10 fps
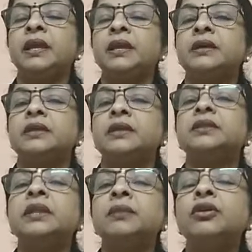the
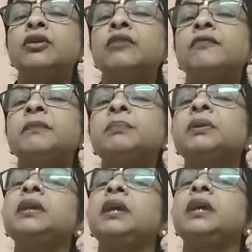number of people
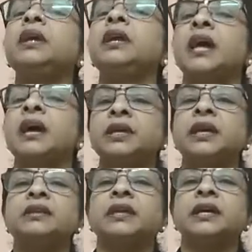inhabiting in
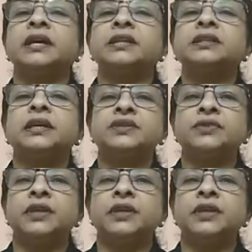that country.